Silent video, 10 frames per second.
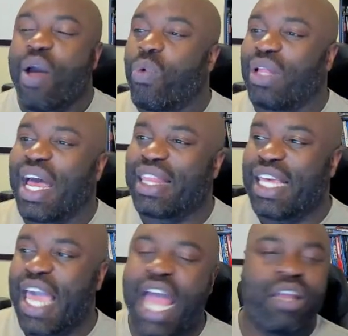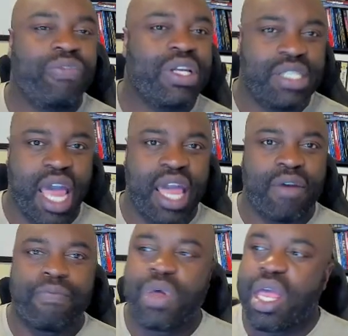Well, at the end of the
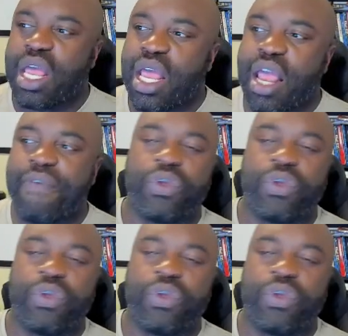day, if